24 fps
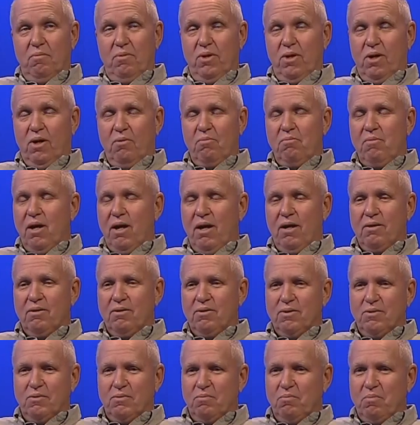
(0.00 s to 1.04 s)
beyond my
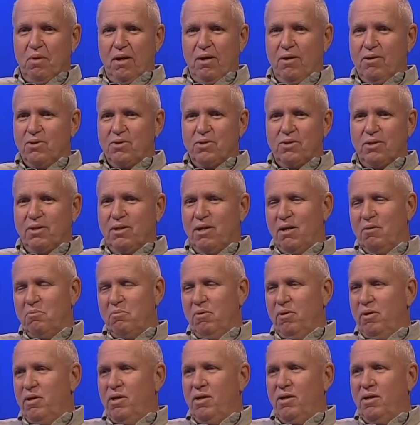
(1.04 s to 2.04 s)
powers to comprehend.